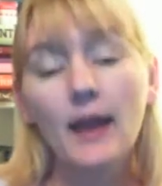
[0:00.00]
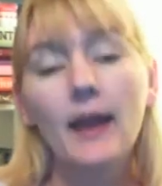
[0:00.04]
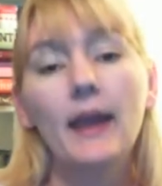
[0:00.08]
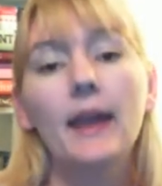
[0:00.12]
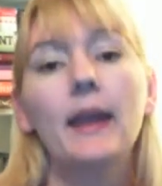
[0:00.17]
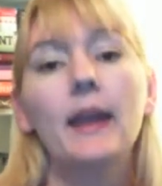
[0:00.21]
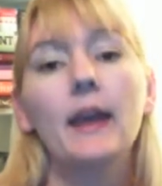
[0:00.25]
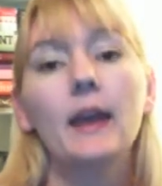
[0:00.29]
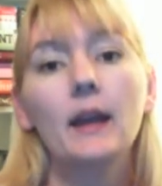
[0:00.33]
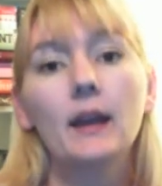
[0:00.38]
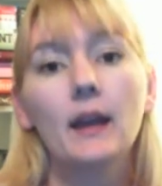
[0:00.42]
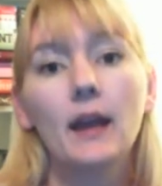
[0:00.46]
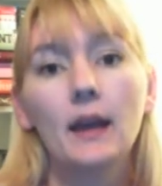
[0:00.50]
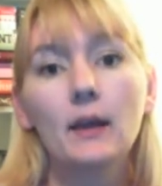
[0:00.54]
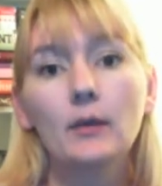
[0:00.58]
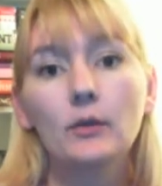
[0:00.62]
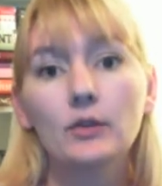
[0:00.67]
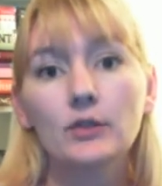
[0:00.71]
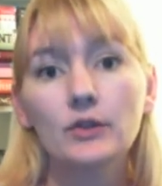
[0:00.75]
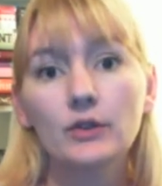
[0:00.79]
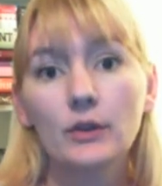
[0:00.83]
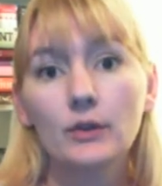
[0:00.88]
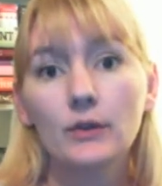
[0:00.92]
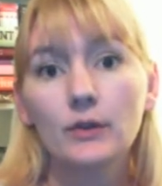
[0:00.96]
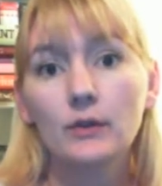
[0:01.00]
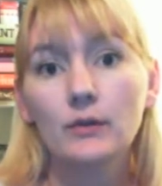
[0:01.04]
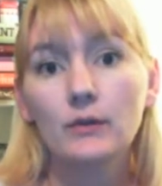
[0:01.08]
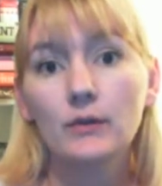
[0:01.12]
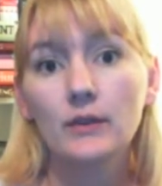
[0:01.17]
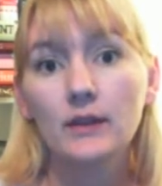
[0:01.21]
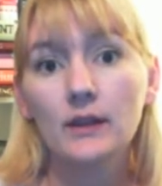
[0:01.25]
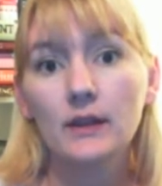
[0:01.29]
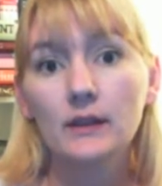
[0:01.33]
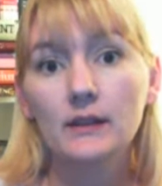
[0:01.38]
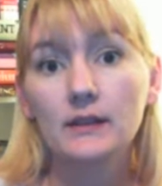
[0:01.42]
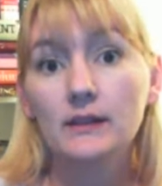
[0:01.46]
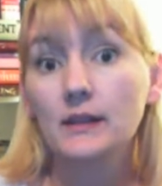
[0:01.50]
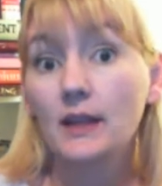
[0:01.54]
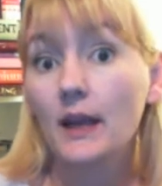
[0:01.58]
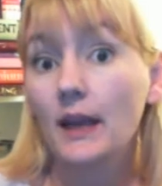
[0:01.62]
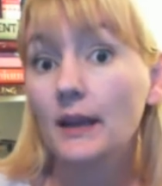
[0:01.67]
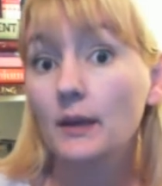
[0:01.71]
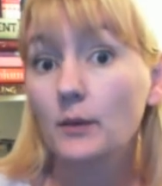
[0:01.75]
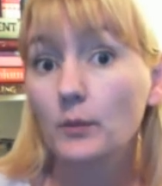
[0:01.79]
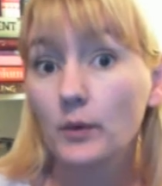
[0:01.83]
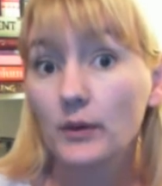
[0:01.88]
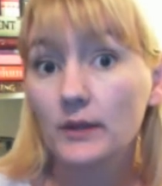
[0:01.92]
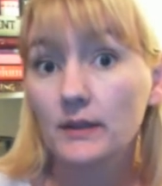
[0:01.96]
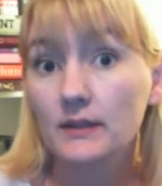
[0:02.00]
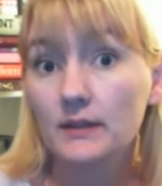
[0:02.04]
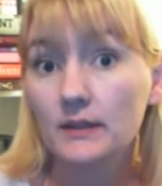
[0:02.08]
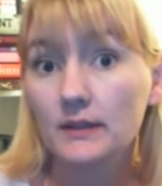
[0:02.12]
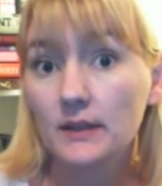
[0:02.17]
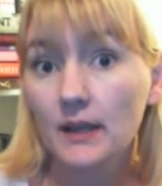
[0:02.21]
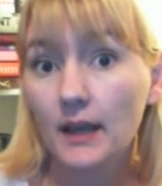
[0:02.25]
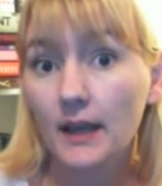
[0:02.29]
And I will show you the signed ones